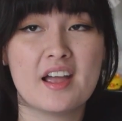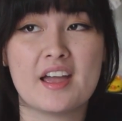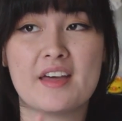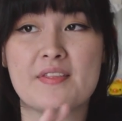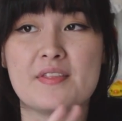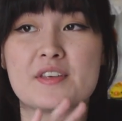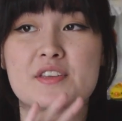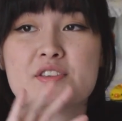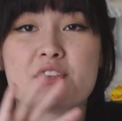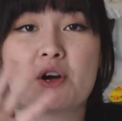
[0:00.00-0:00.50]

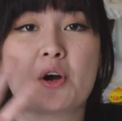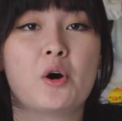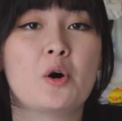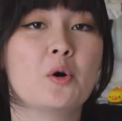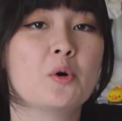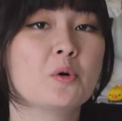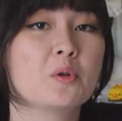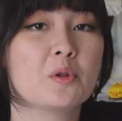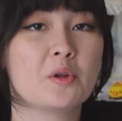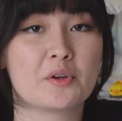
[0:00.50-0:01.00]
And there's a
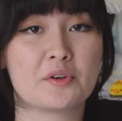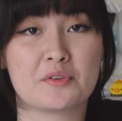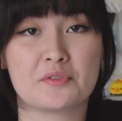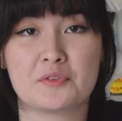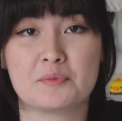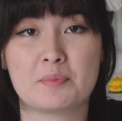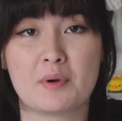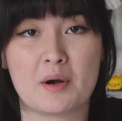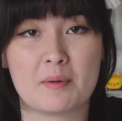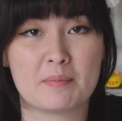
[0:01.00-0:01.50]
whole lot
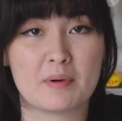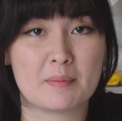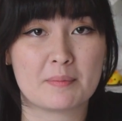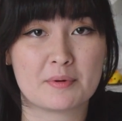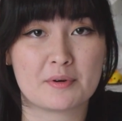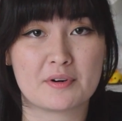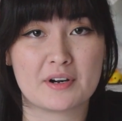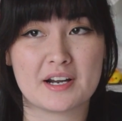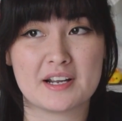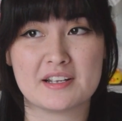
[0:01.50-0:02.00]
of Pop-Up
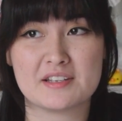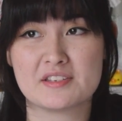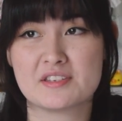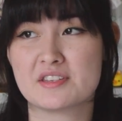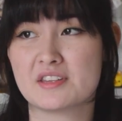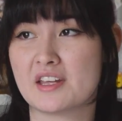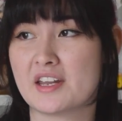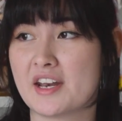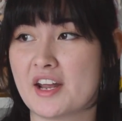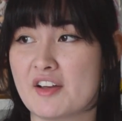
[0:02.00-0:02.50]

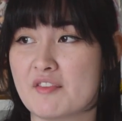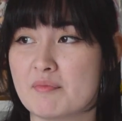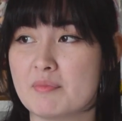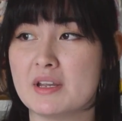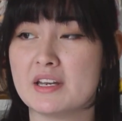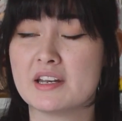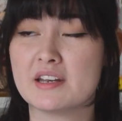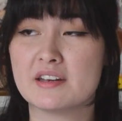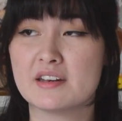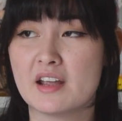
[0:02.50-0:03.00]
Parades that have
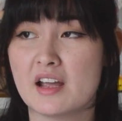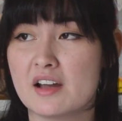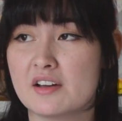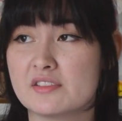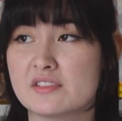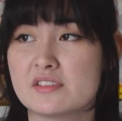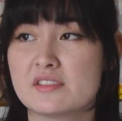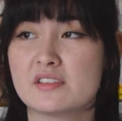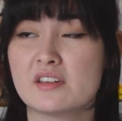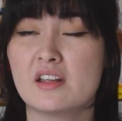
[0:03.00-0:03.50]
been
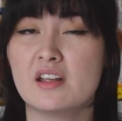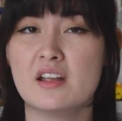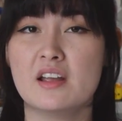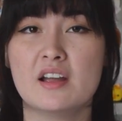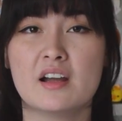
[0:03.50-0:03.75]
announced.